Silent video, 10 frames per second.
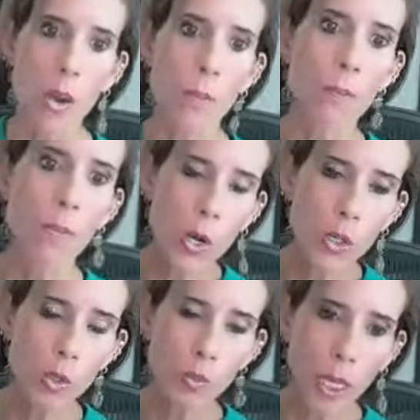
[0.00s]

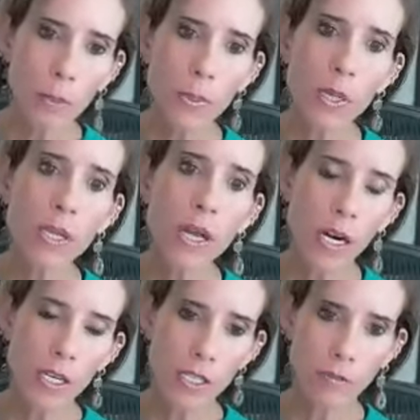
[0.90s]
Most people
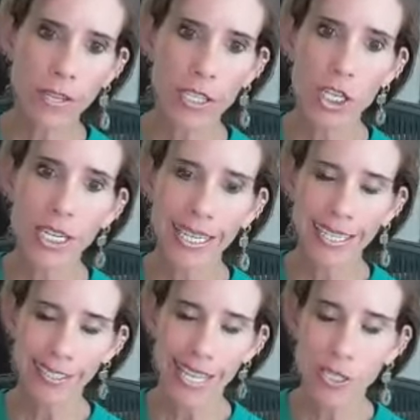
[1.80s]
are deficient in
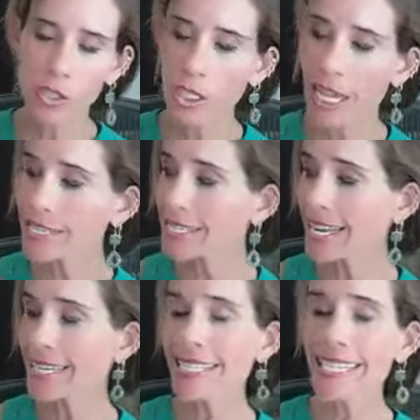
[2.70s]
electrolytes
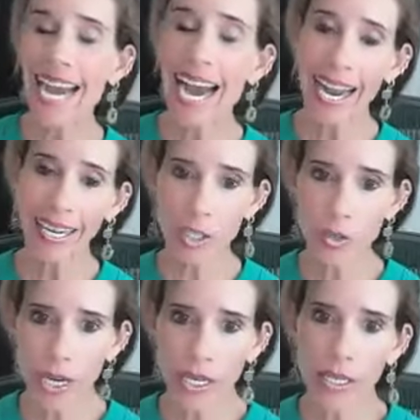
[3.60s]
and
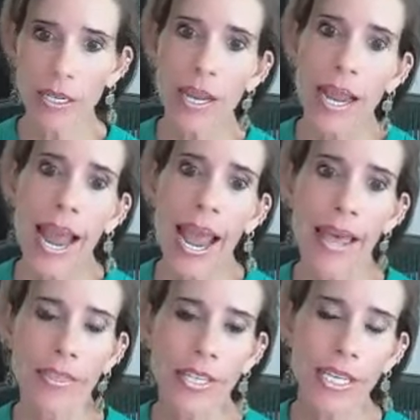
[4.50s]
dehydrated,
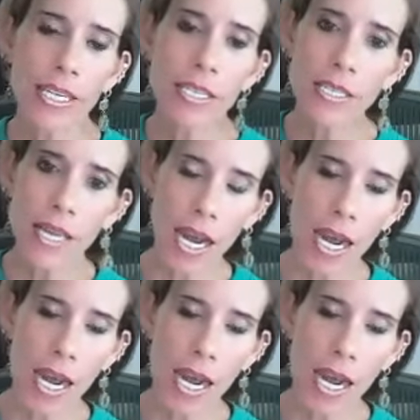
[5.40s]
and these